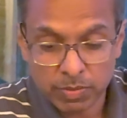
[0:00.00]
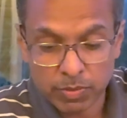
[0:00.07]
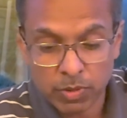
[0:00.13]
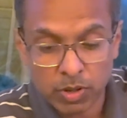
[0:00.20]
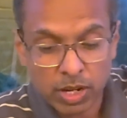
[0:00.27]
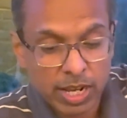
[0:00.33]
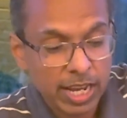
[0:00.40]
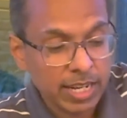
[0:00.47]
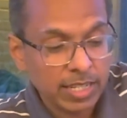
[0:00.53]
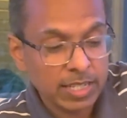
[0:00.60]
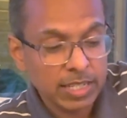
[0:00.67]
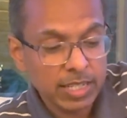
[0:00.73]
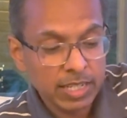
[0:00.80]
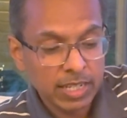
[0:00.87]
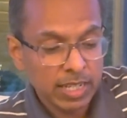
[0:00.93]
ball head,
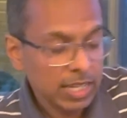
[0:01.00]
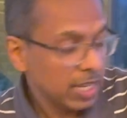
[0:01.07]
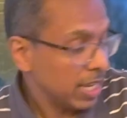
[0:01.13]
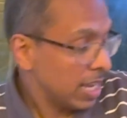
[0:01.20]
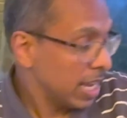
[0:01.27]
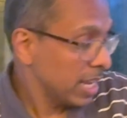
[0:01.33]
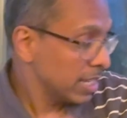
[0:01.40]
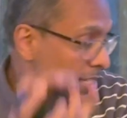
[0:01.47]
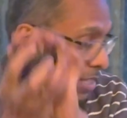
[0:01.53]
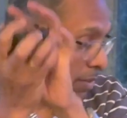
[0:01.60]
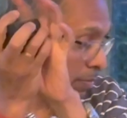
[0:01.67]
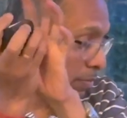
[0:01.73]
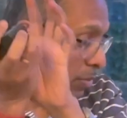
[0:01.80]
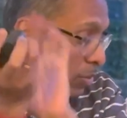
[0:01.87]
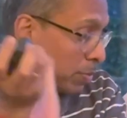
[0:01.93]
and
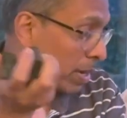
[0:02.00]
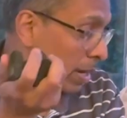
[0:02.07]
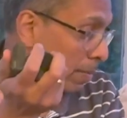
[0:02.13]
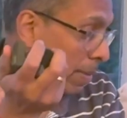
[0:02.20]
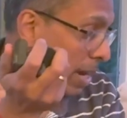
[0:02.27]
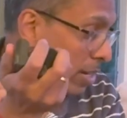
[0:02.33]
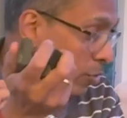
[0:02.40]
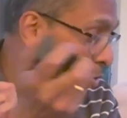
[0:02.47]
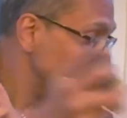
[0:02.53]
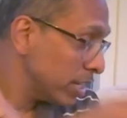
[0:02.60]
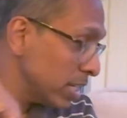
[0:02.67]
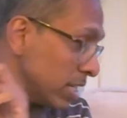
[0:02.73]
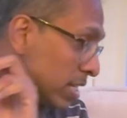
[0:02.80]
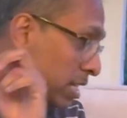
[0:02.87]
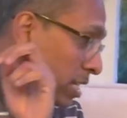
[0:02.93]
some spare
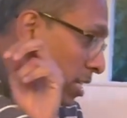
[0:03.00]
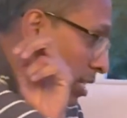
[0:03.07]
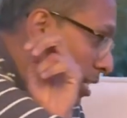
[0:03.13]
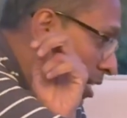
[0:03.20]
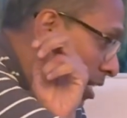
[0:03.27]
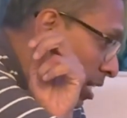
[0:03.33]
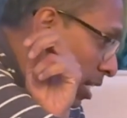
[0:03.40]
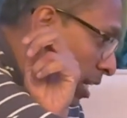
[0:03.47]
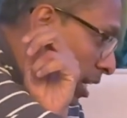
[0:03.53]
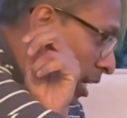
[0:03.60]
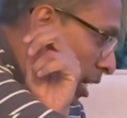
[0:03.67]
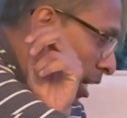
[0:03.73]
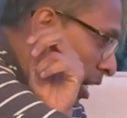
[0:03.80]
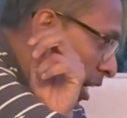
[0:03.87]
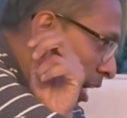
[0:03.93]
batteries,
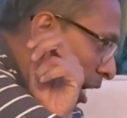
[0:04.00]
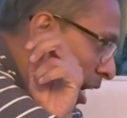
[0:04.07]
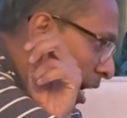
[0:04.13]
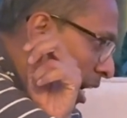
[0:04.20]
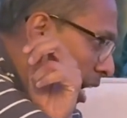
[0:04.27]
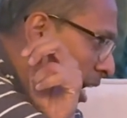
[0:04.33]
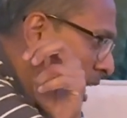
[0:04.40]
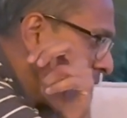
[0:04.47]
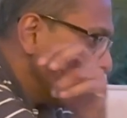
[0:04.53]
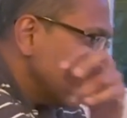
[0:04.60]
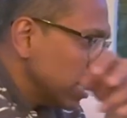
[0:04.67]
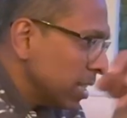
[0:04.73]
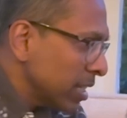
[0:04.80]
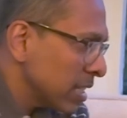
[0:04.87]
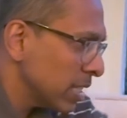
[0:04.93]

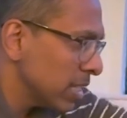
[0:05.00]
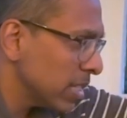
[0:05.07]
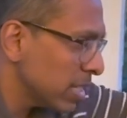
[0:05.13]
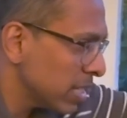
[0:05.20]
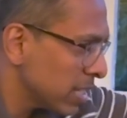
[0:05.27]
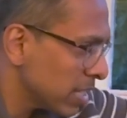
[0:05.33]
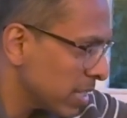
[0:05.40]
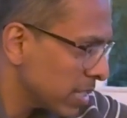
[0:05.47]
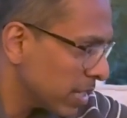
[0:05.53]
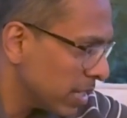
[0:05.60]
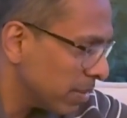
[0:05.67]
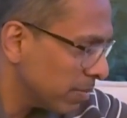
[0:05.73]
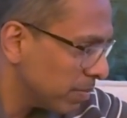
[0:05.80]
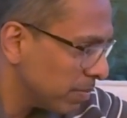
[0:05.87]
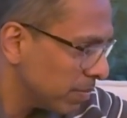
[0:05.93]
and
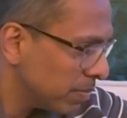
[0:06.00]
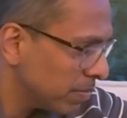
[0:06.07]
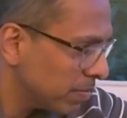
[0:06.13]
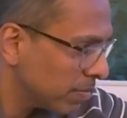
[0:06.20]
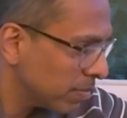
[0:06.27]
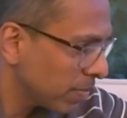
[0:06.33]
some